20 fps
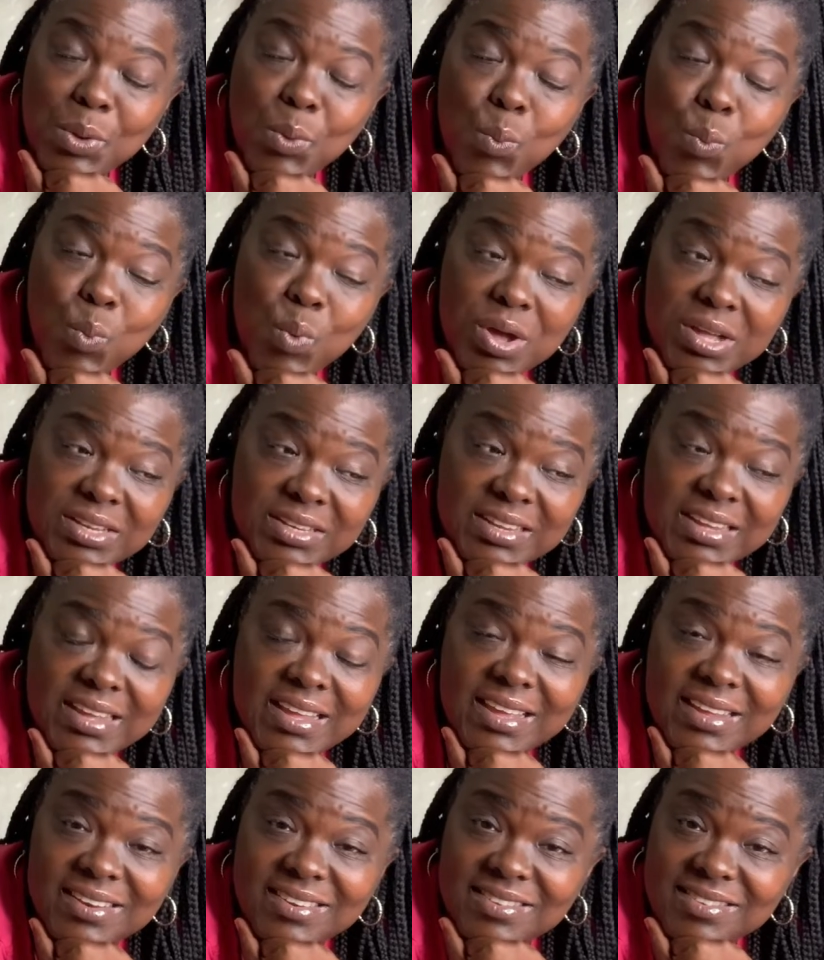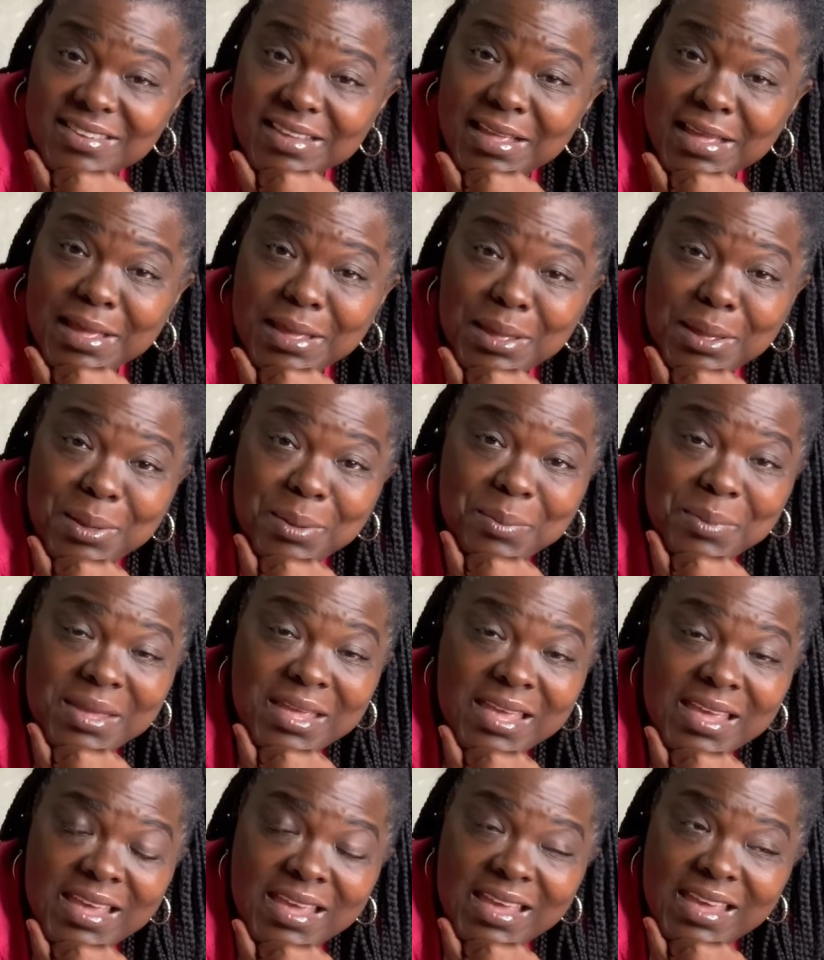One day at a time.
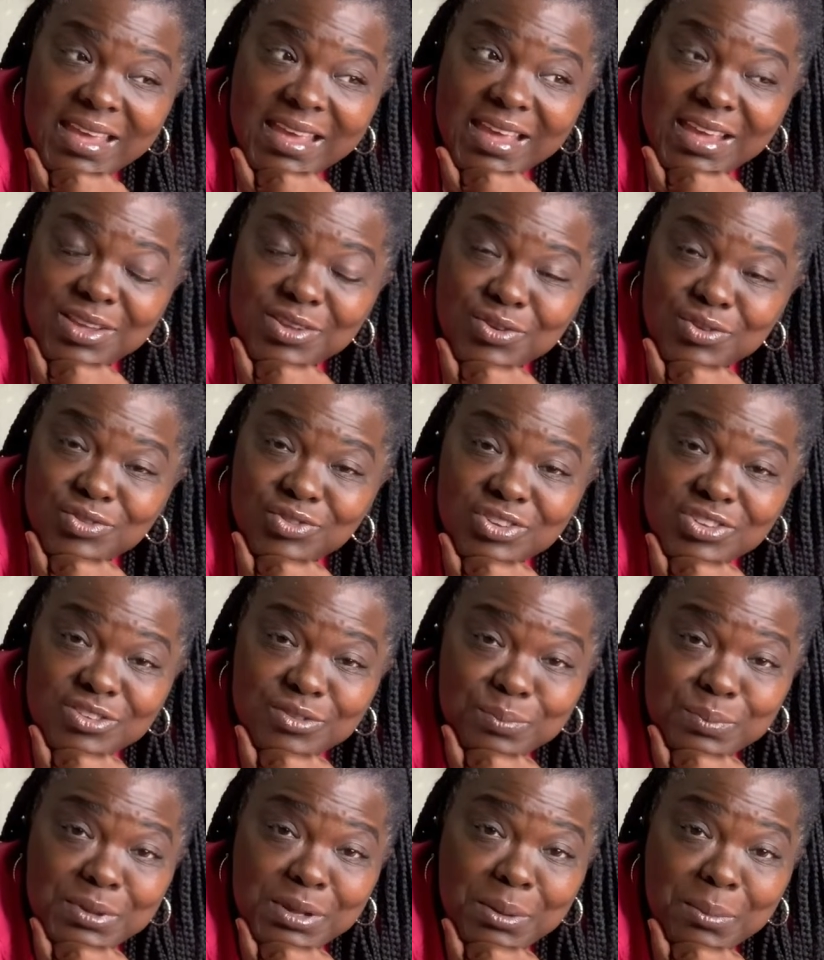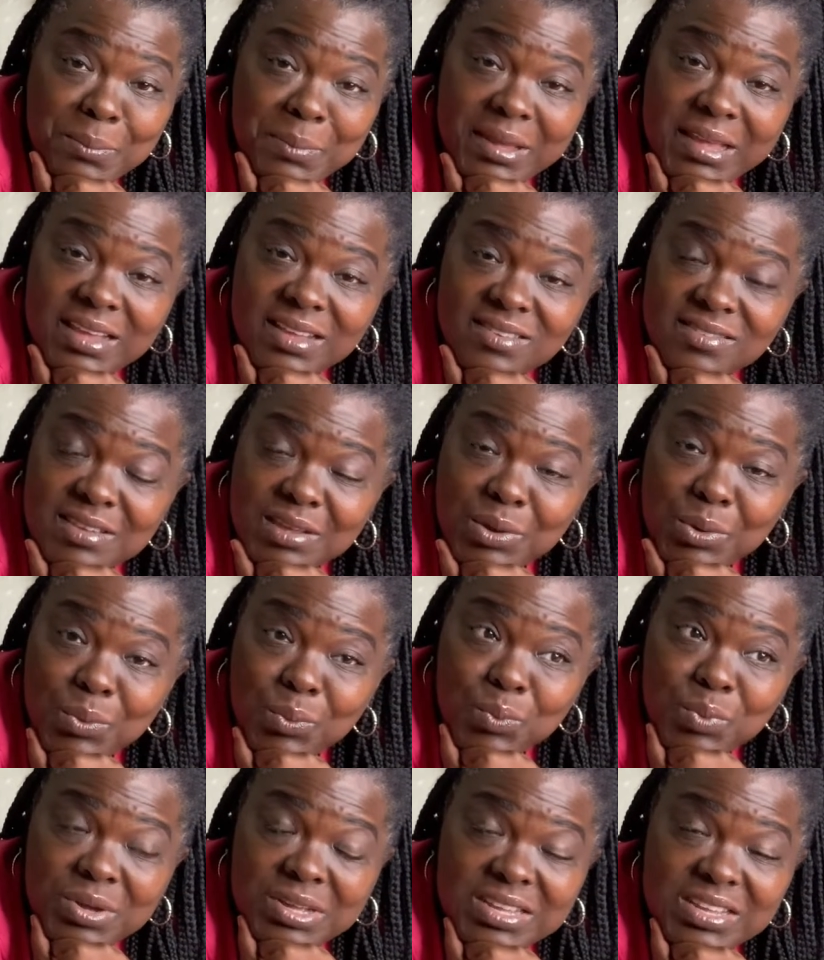And you'll just be amazed at
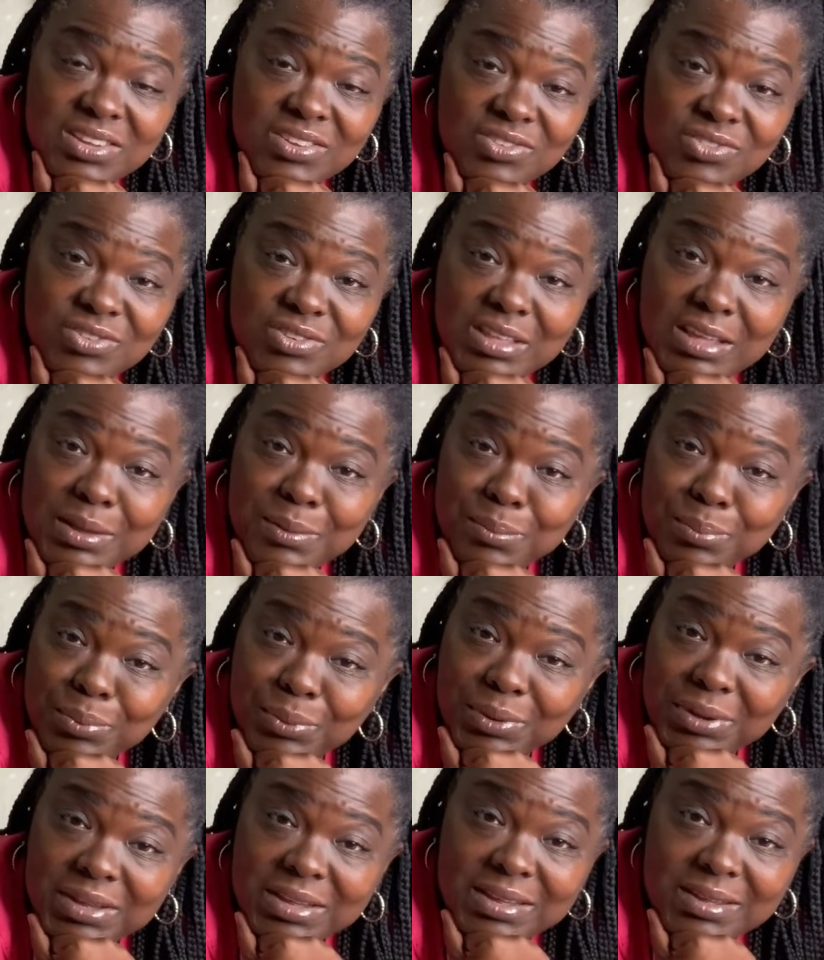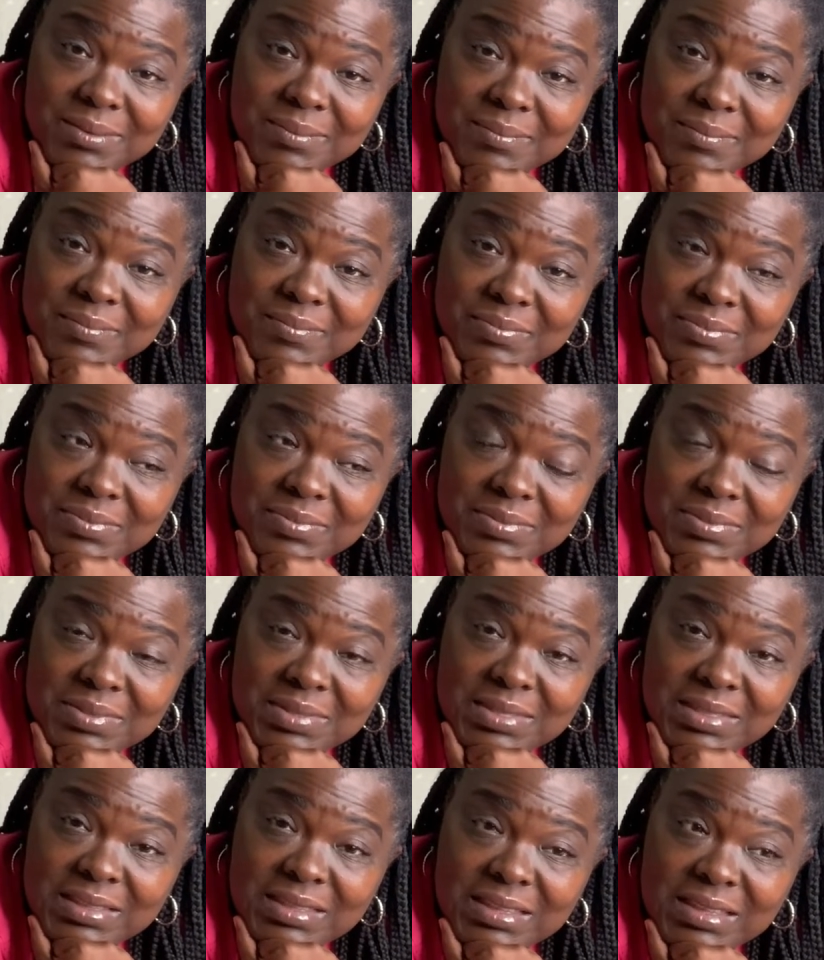what each day brings.
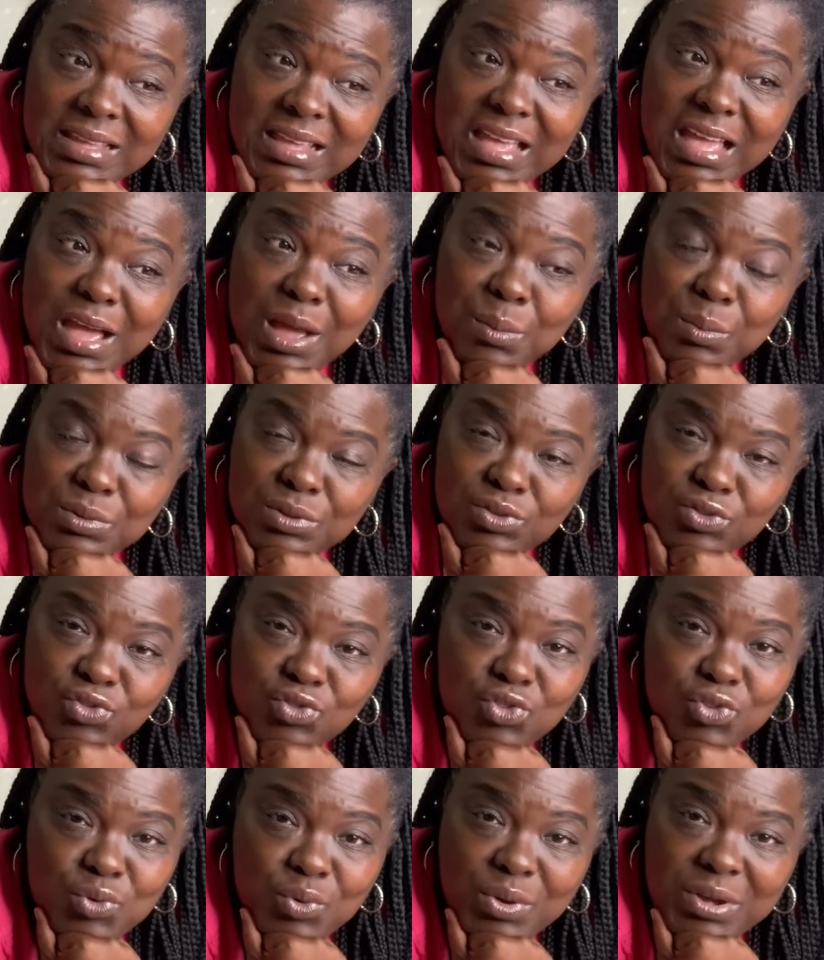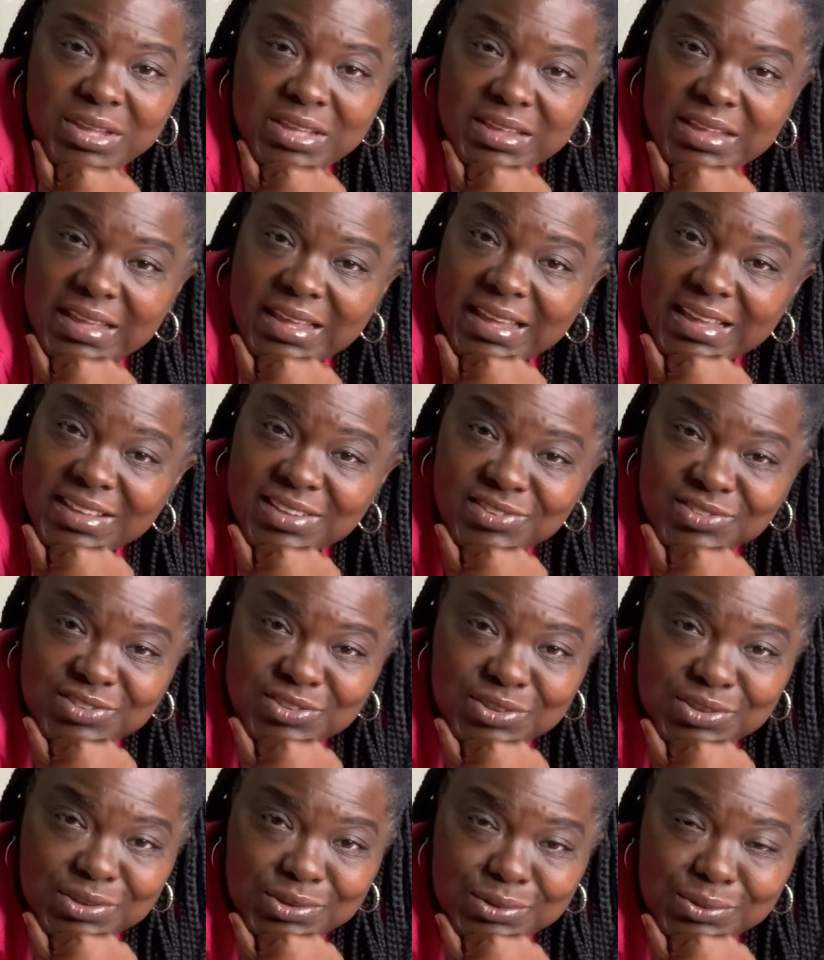How much joy it adds
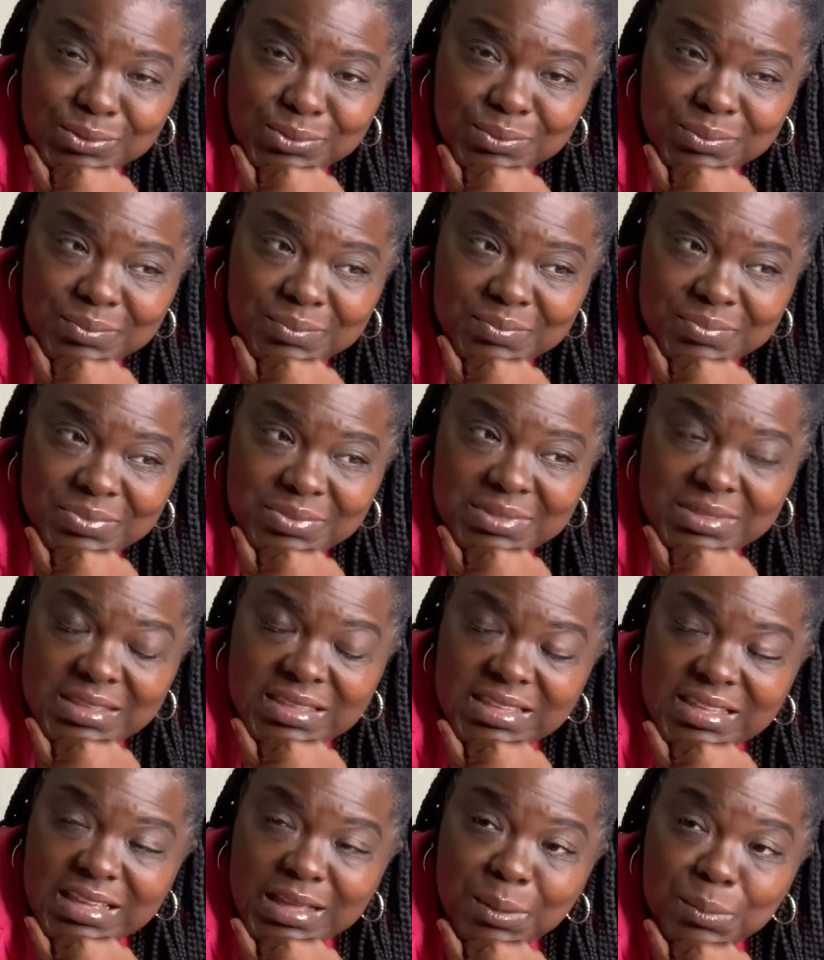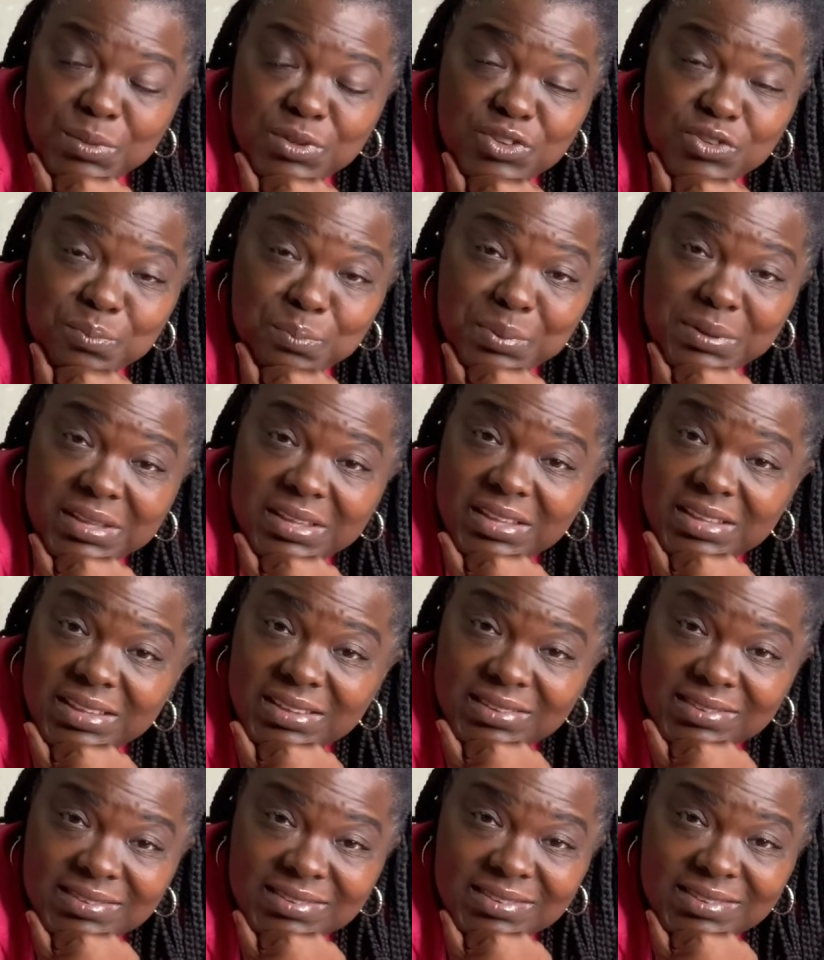to you. How much
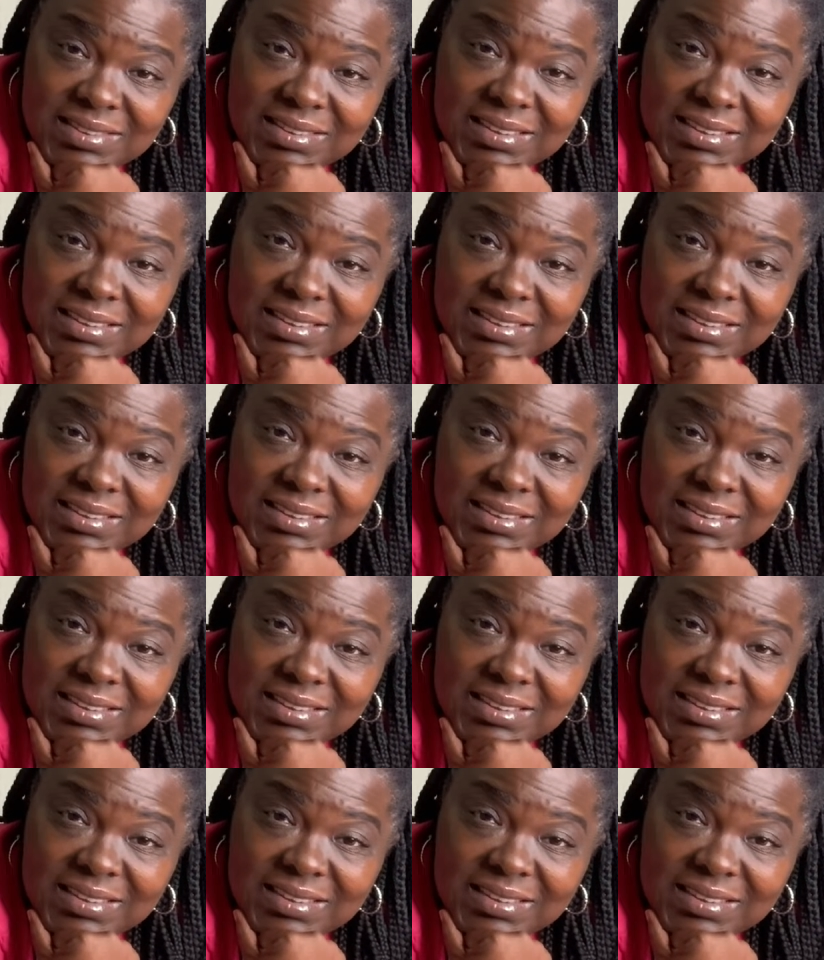peace.